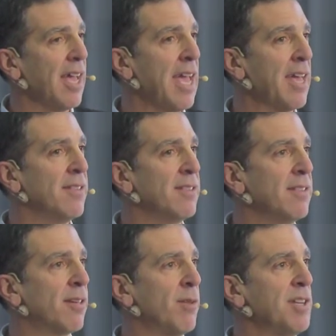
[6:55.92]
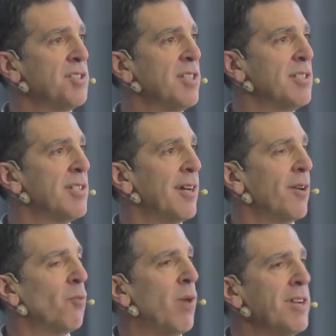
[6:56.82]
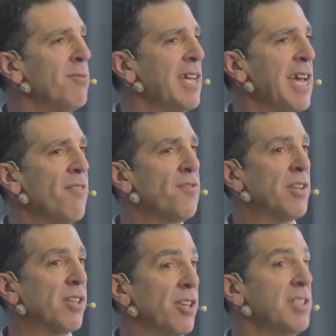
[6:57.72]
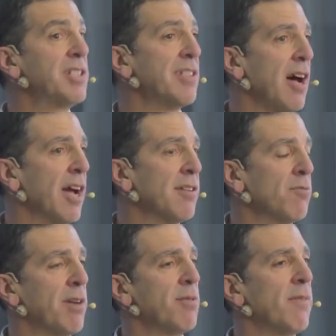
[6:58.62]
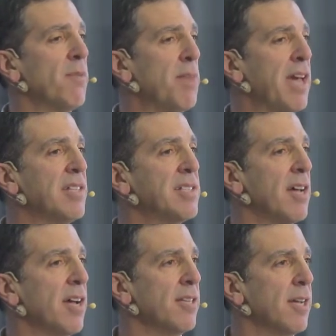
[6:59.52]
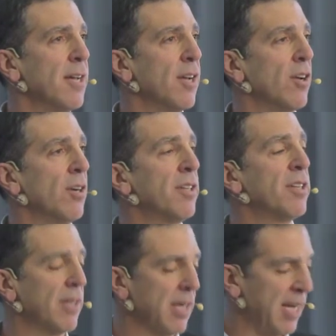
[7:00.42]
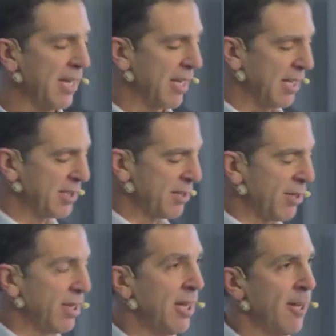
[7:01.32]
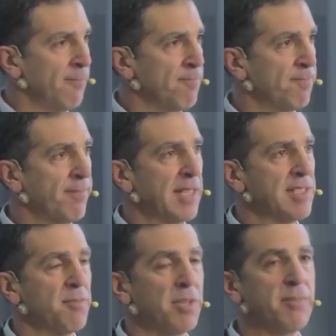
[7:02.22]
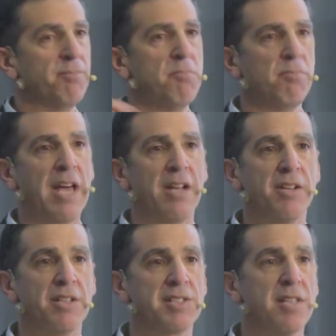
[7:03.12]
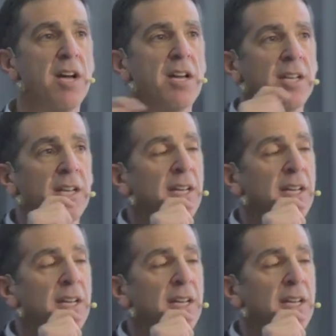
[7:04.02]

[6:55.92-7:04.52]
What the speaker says: And the question is, why do we have the good side and why do we have the bad side? Earlier, I saw that somebody had on a slide